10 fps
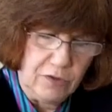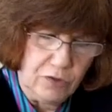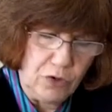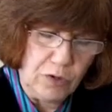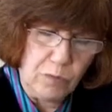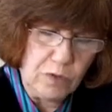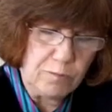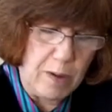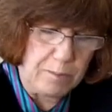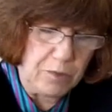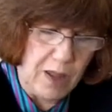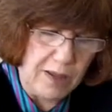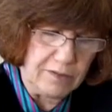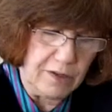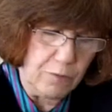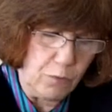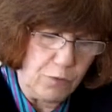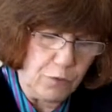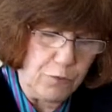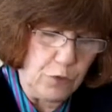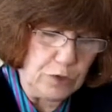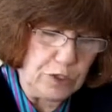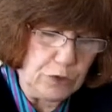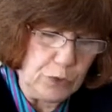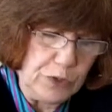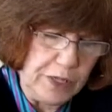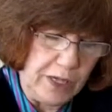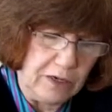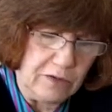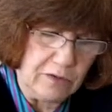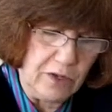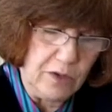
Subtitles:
John was baptizing for 42 years